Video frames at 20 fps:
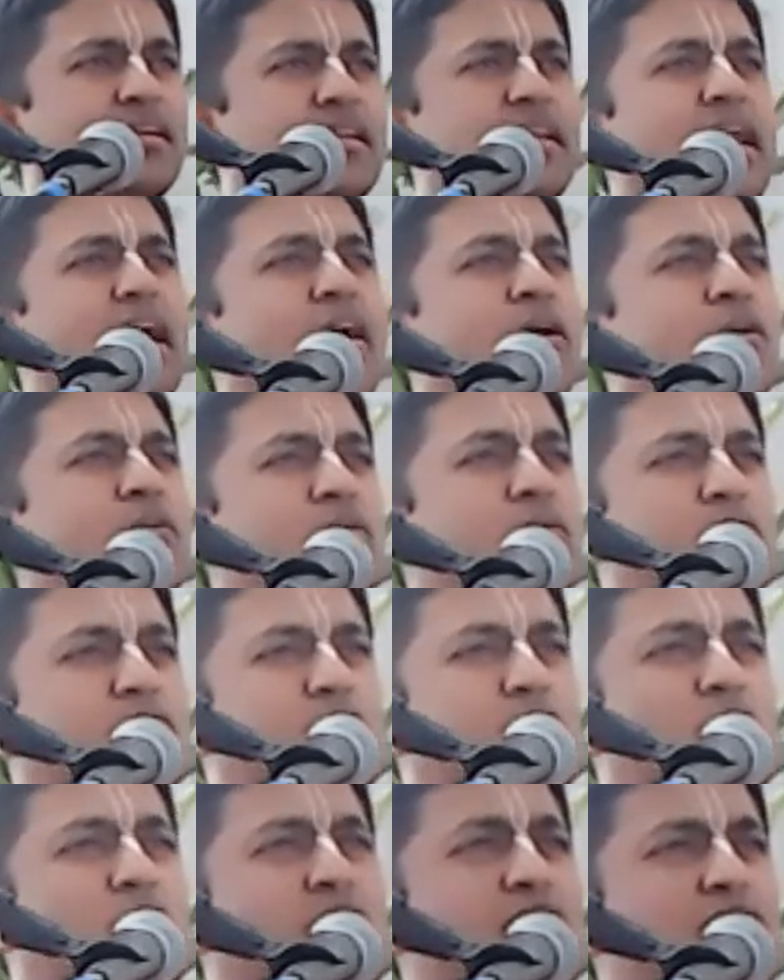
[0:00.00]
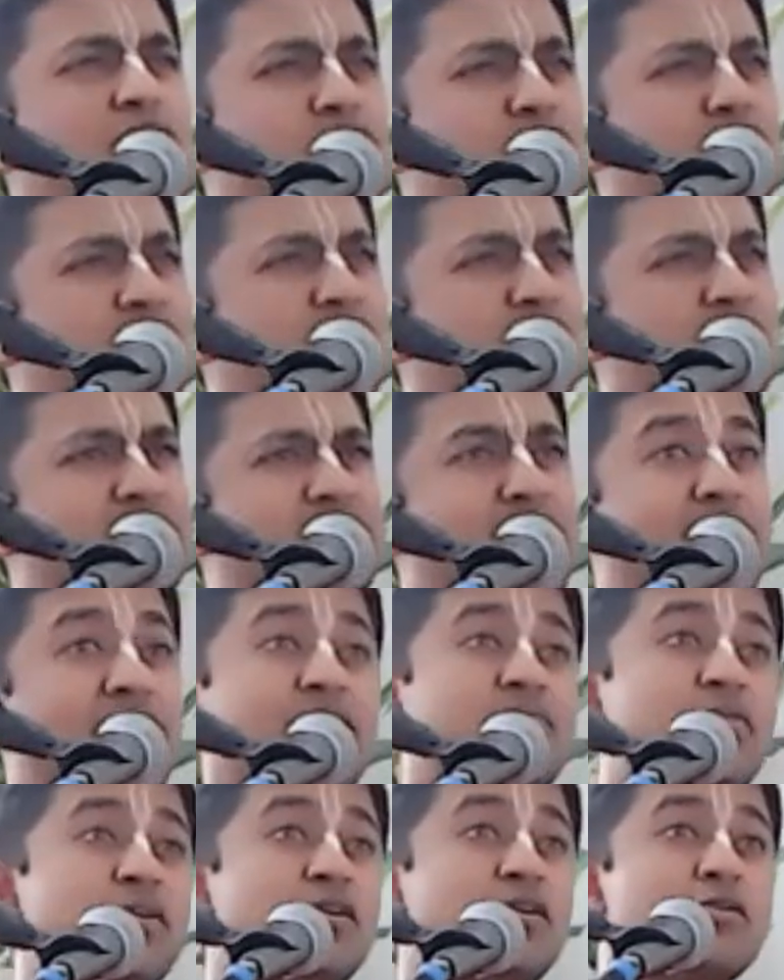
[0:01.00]
now, when you think it's
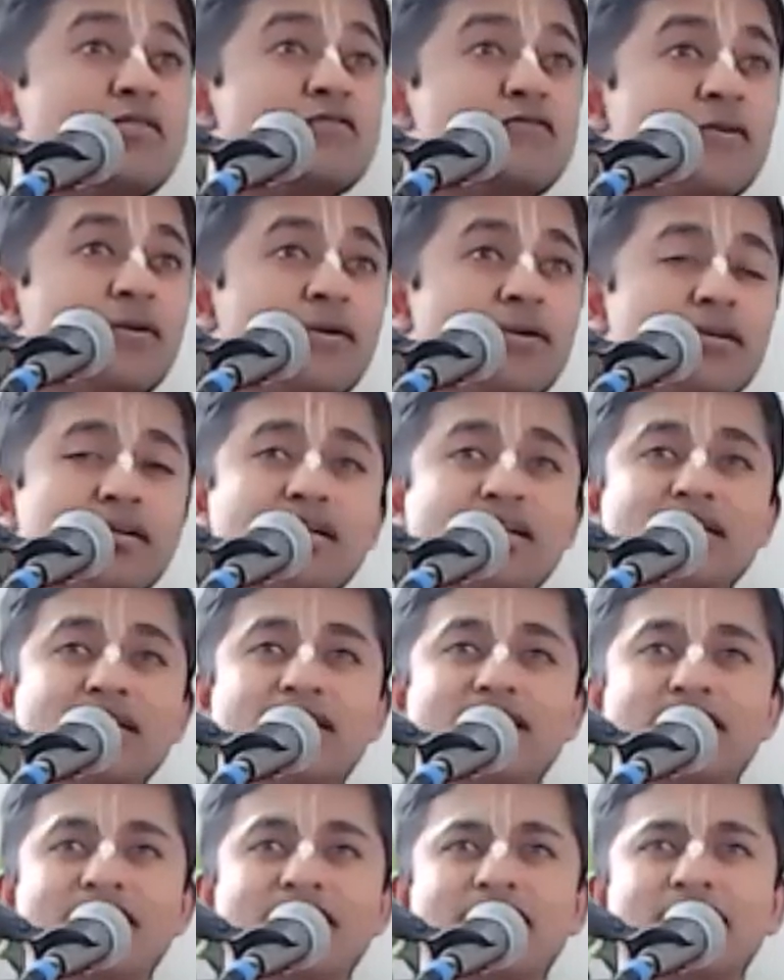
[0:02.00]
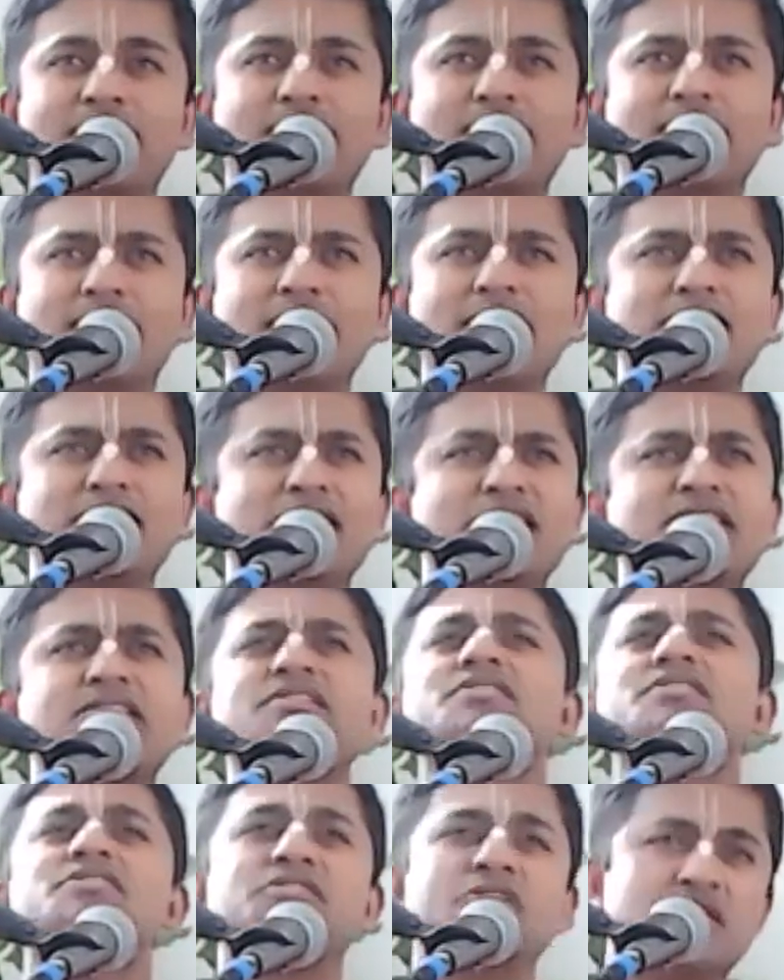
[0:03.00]
getting beautiful, he says,
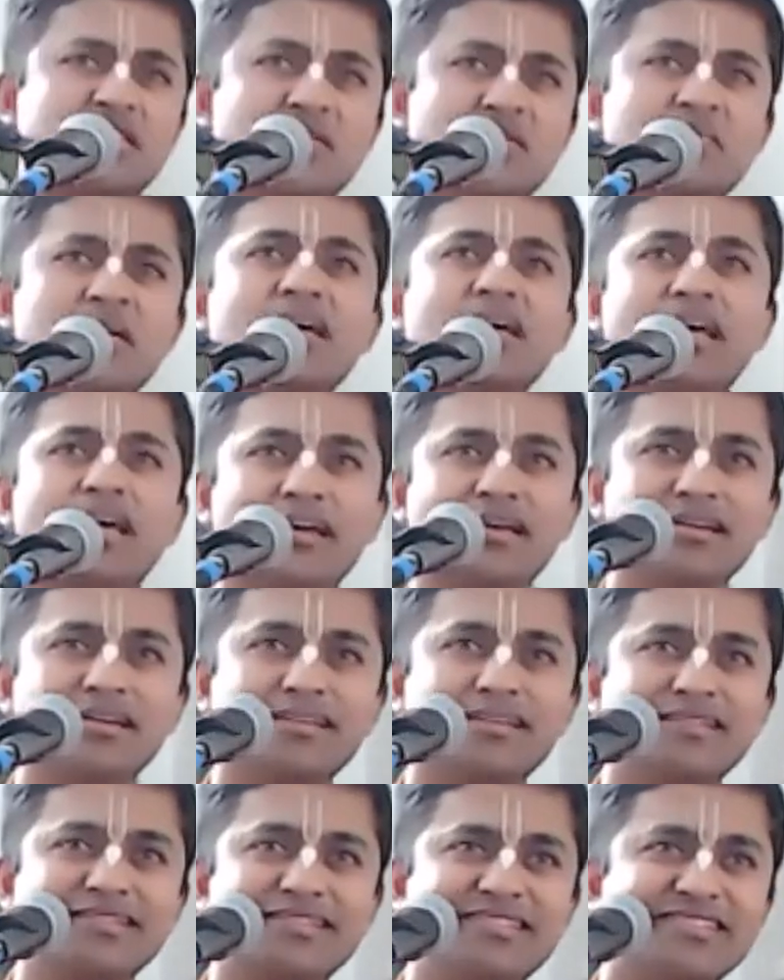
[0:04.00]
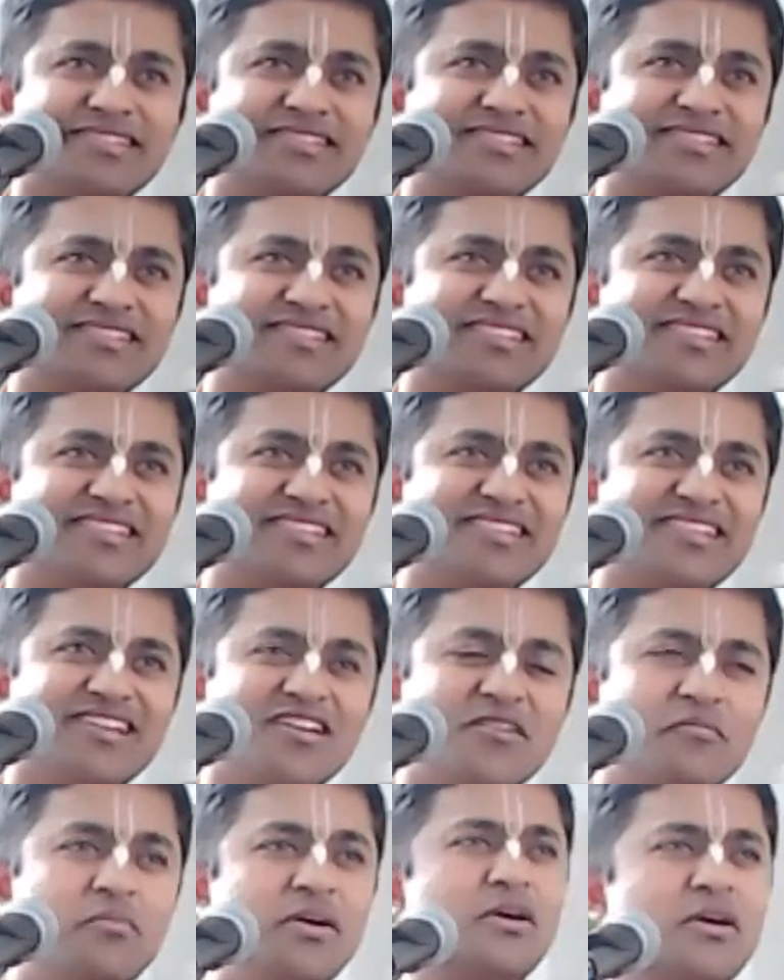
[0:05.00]
this is just the beginning.
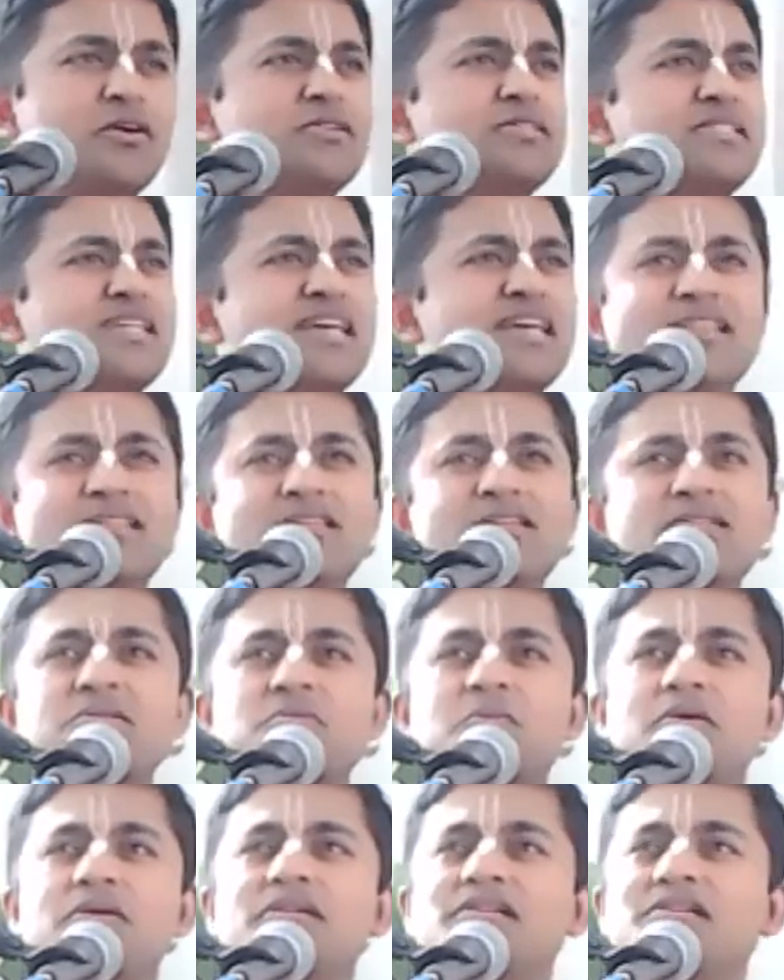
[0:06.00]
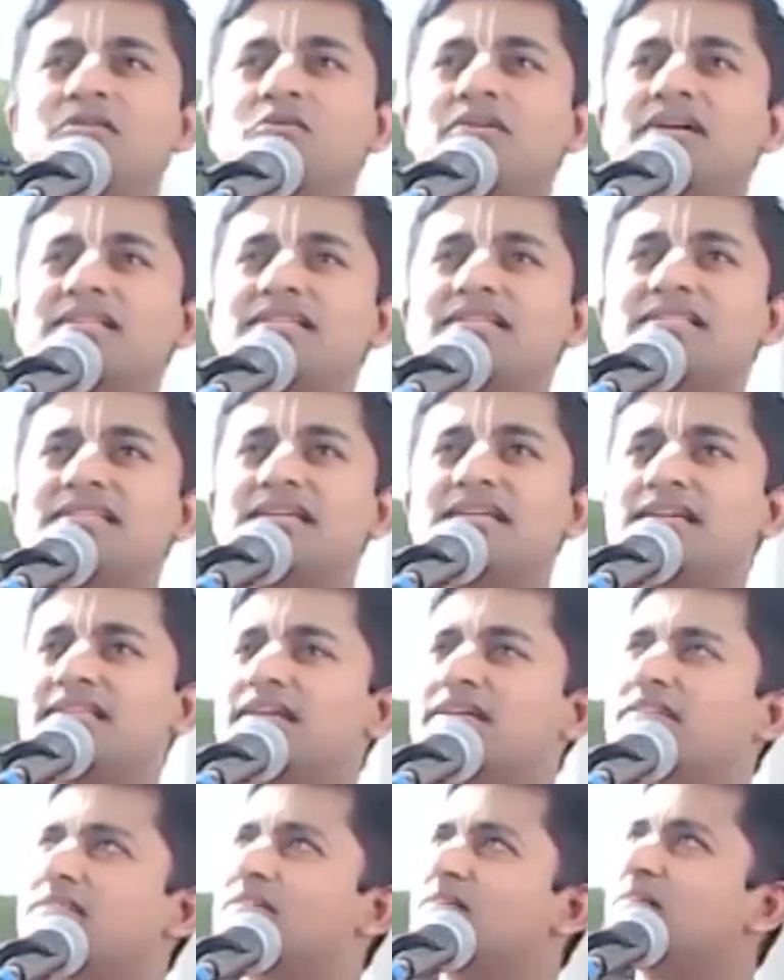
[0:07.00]
Because in this world, you can see
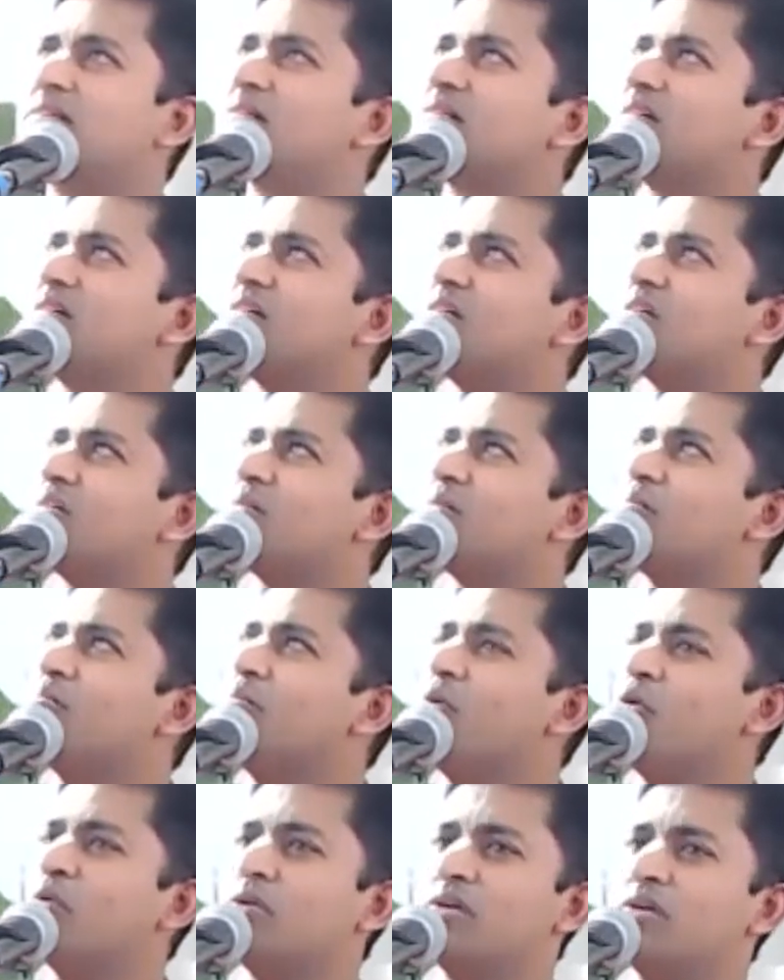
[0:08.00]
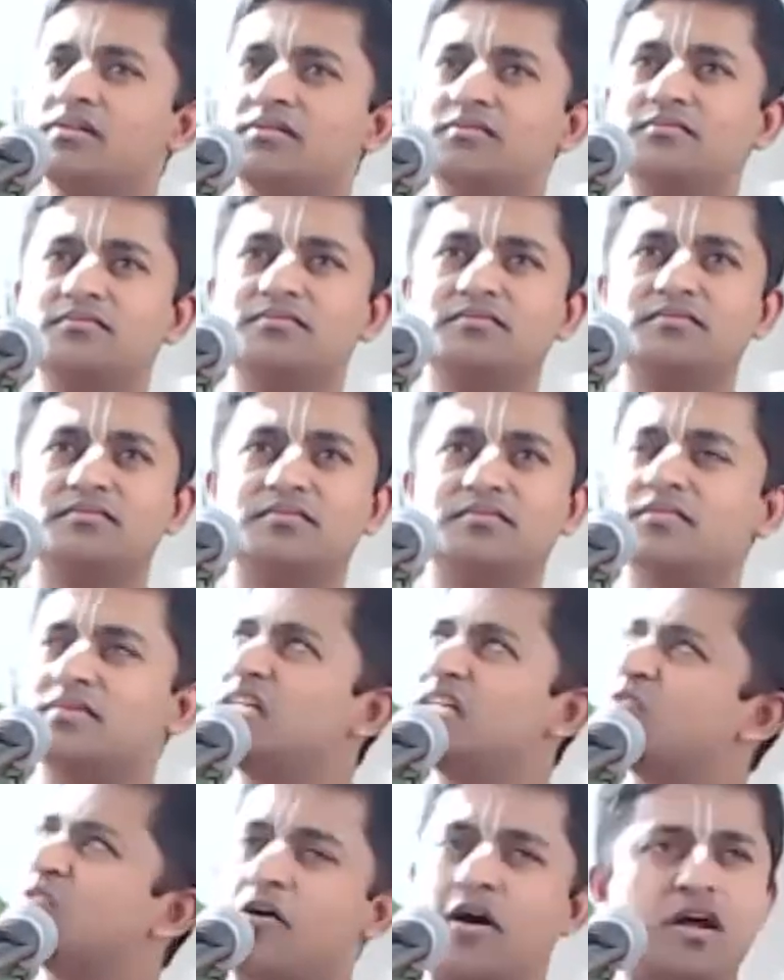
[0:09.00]
that the moon
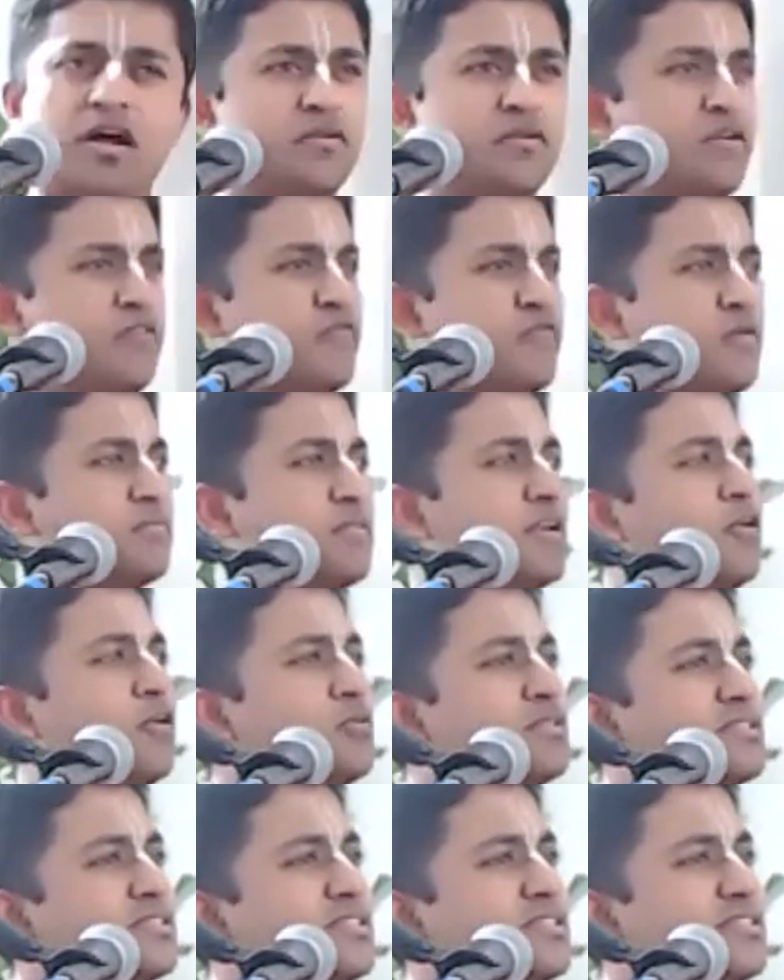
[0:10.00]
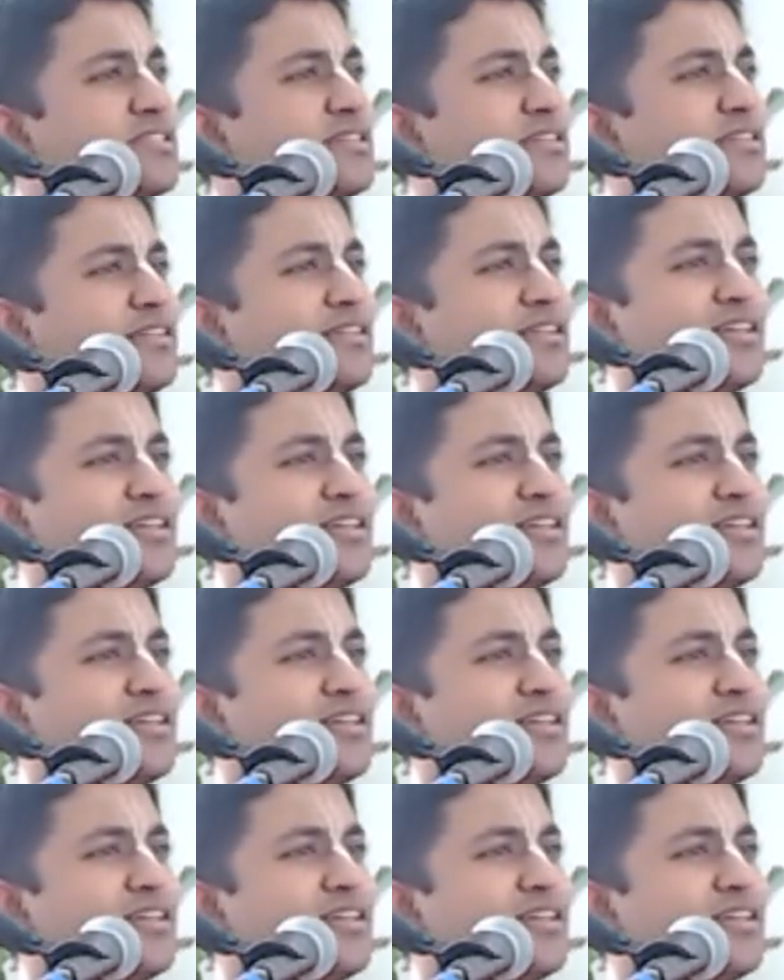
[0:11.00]
is far away from the lotus.